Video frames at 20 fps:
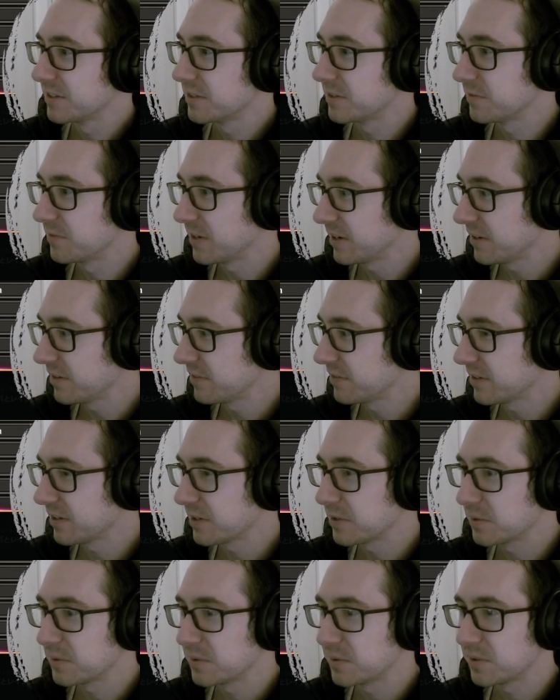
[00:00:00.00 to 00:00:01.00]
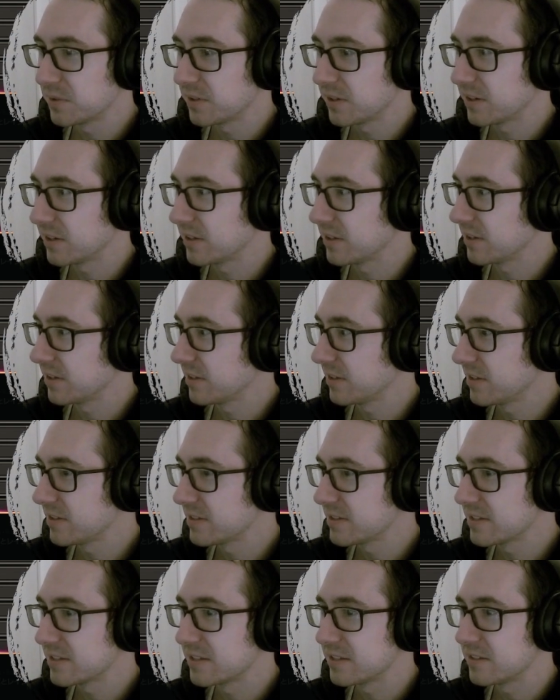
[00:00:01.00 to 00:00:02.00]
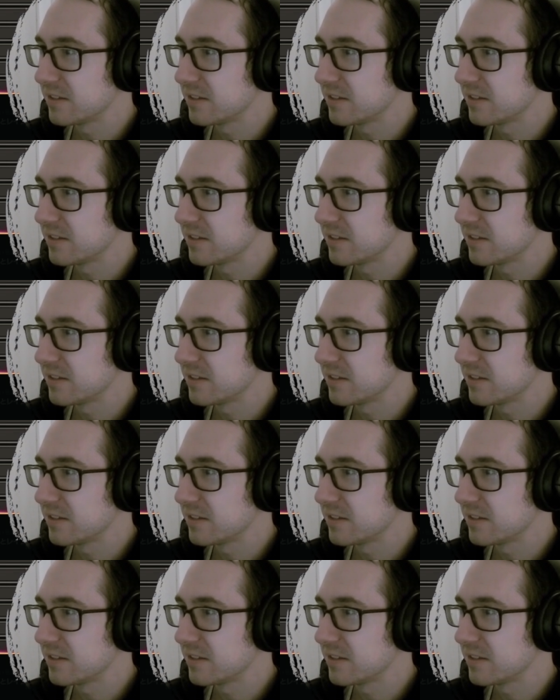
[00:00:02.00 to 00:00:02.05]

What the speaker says: Very, very cool. This is a